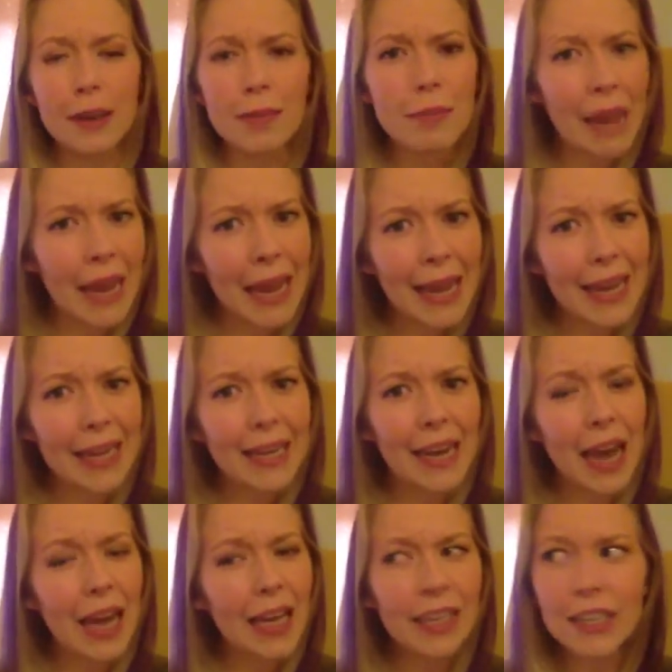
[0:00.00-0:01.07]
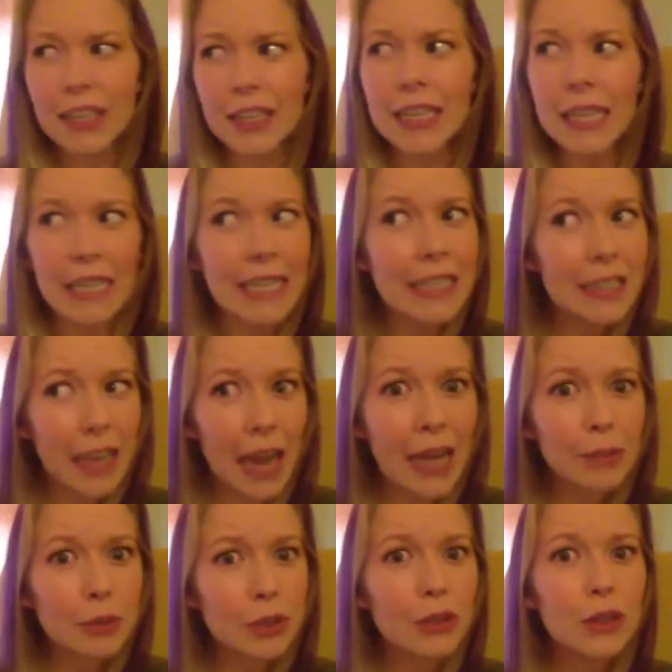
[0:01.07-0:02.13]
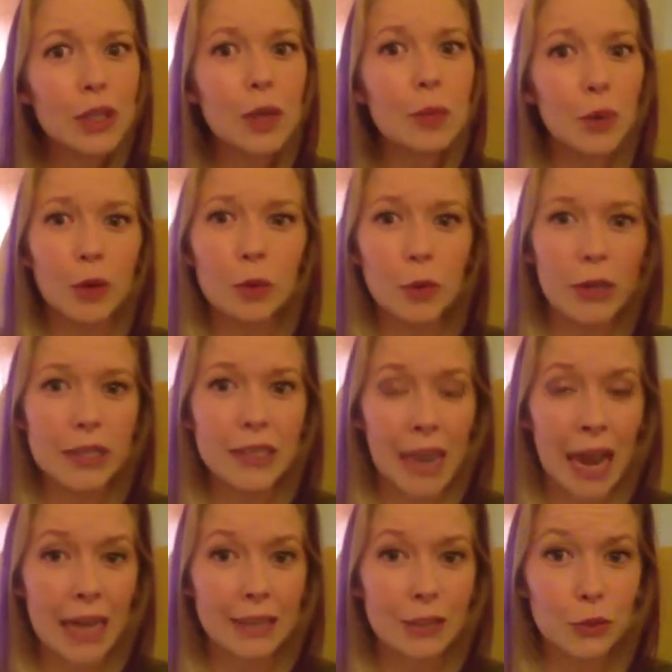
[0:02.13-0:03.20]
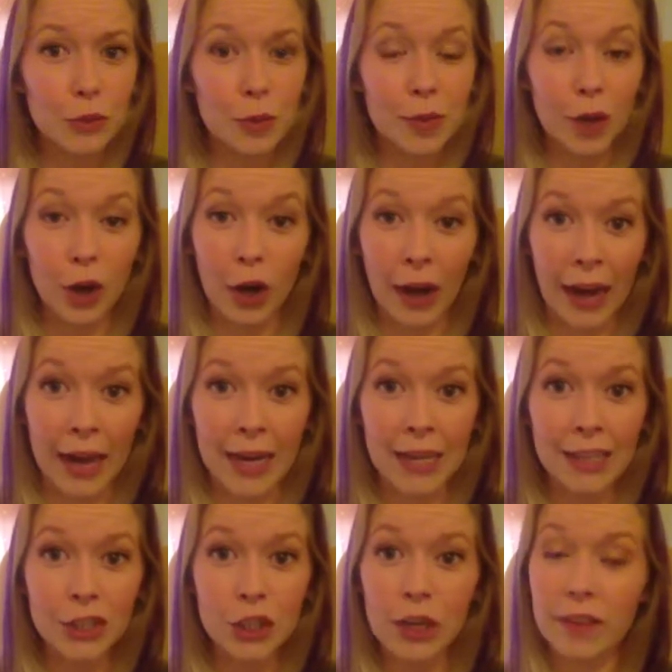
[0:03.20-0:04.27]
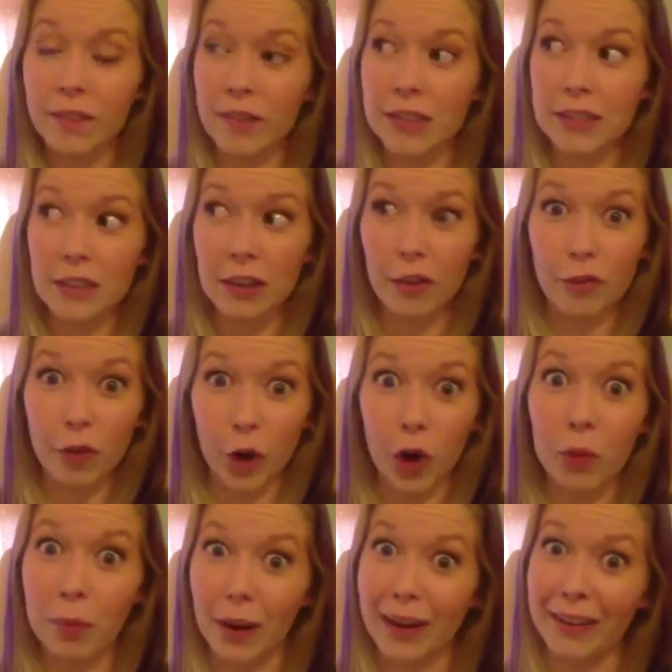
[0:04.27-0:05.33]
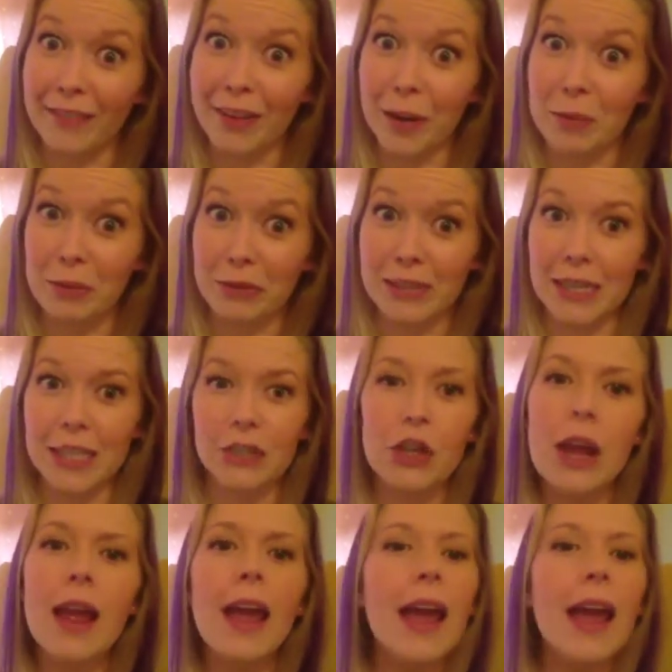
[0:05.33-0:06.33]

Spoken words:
Young man, it is absolutely appropriate to ask a woman her age if it's for her body fat percentage.